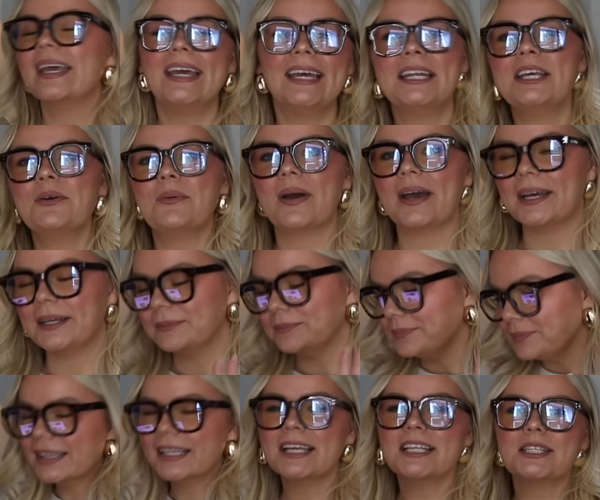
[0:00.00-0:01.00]

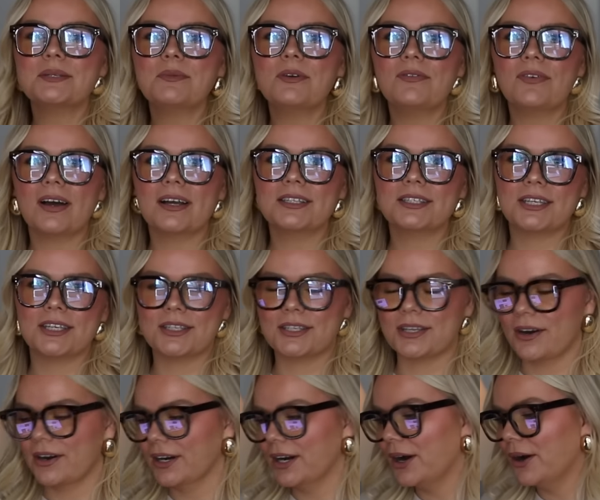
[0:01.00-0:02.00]
Anyway, let's move on to
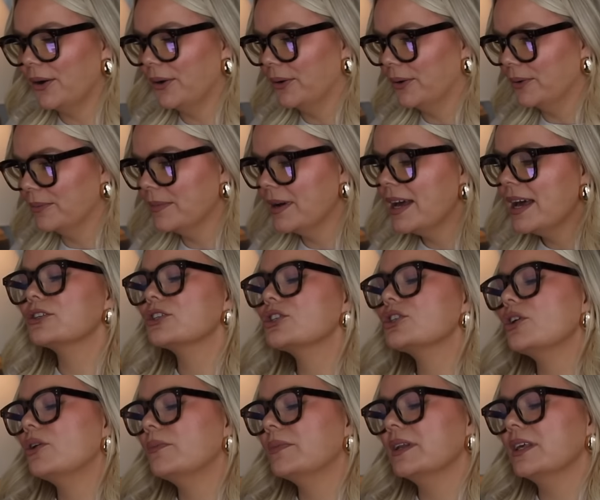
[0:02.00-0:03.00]
Zara Home. There's
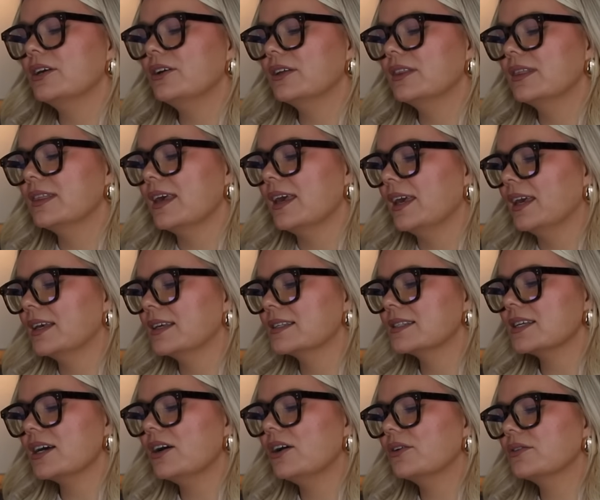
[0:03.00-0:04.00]
so many good
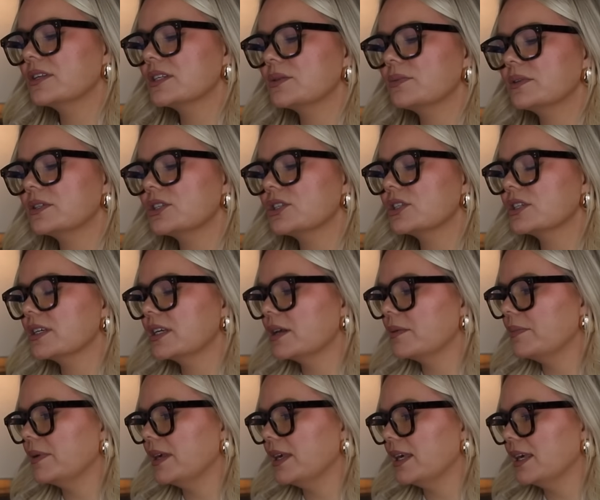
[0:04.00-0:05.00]
things. Oh, this one's
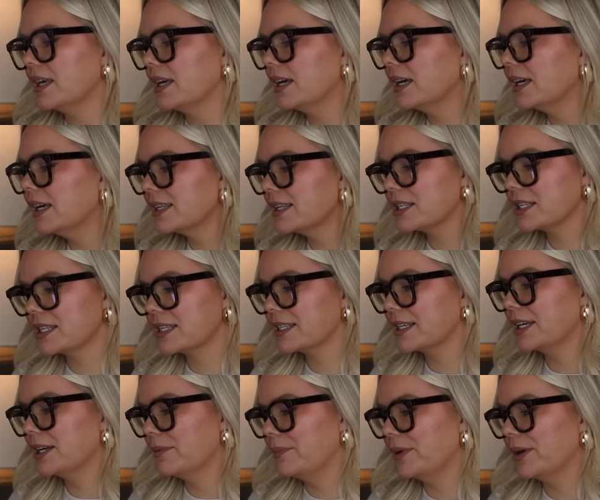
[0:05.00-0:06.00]
gonna be, this is
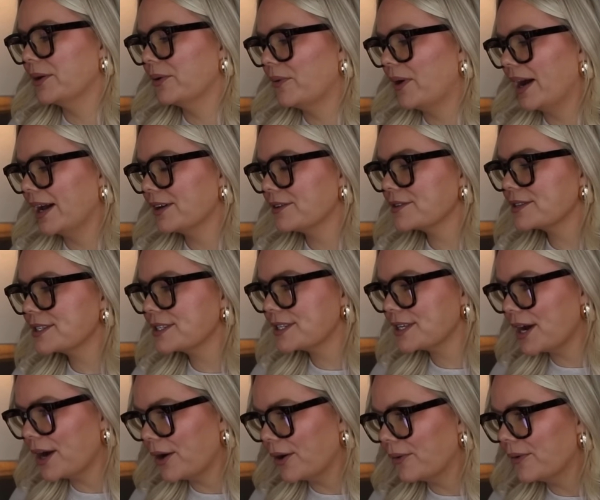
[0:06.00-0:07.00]
gonna be a while.
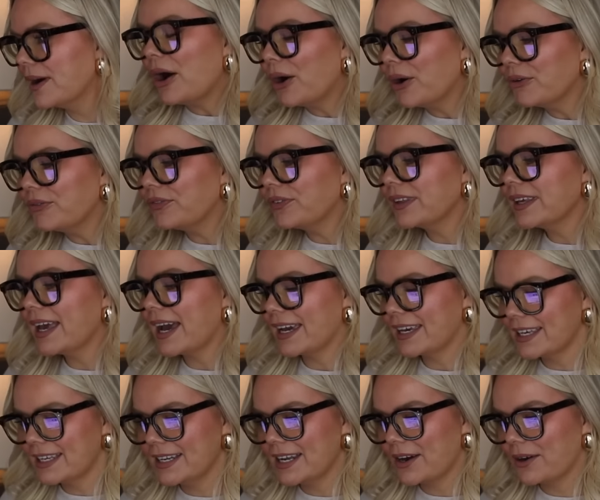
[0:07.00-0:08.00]
So hopefully
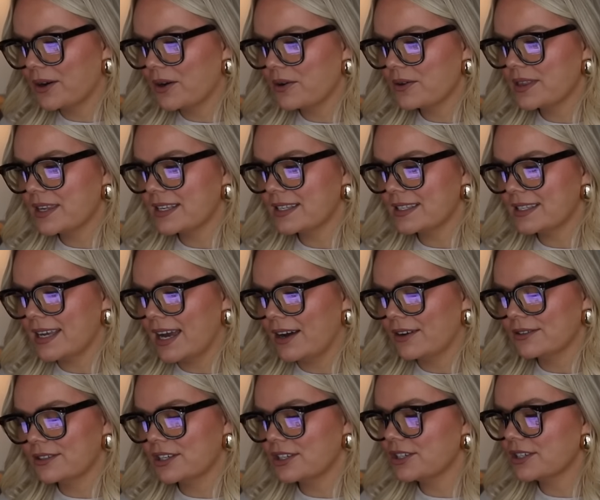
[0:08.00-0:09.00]
I can narrow this
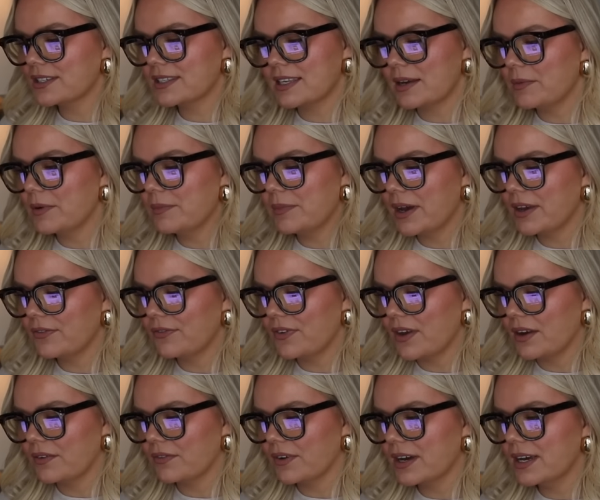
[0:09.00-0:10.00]
down to just some of my
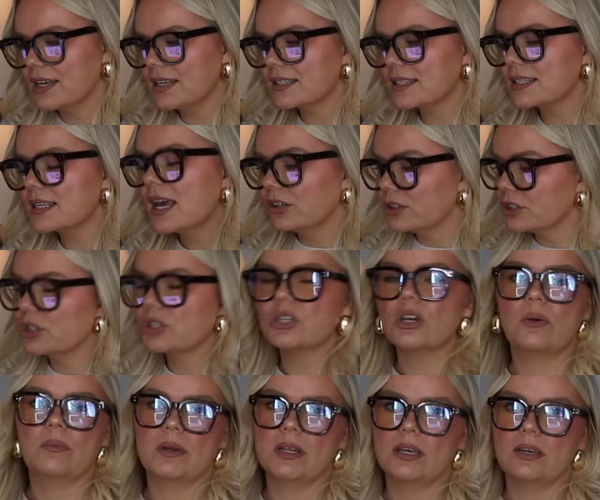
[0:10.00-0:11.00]
favorites. There's
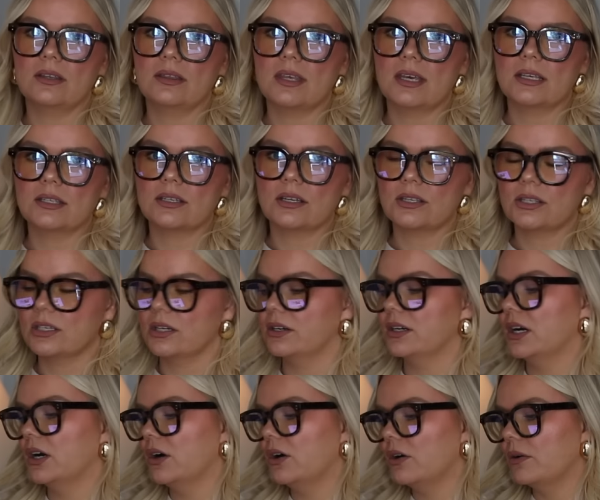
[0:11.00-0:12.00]
so many good things on
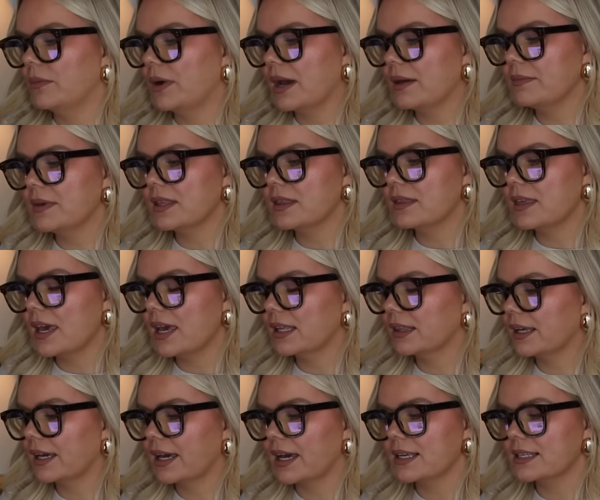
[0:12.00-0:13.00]
Zara Home. I mean, they,
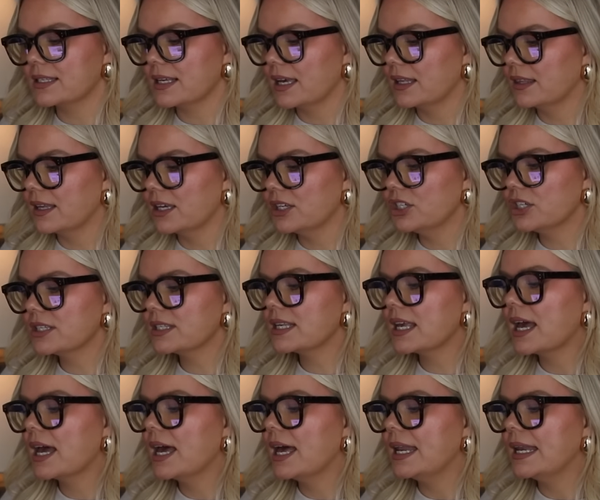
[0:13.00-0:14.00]
like I said, they
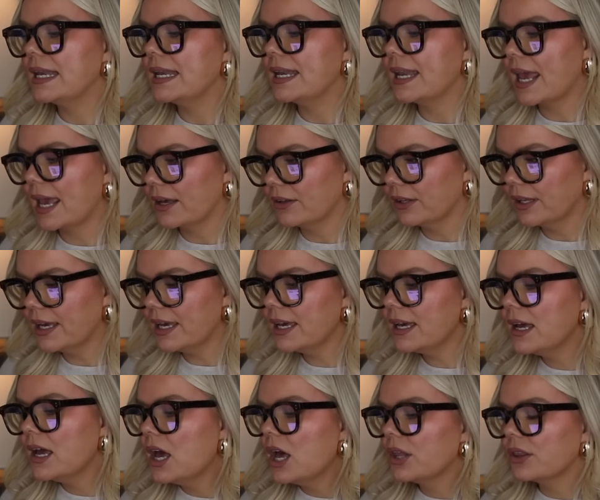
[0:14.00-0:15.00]
just nail
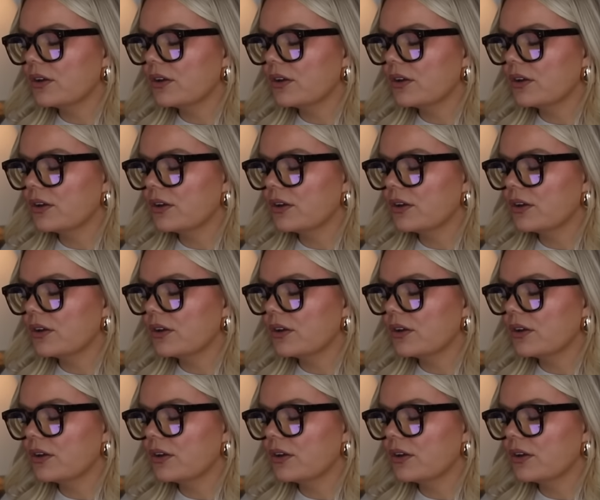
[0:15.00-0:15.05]
it.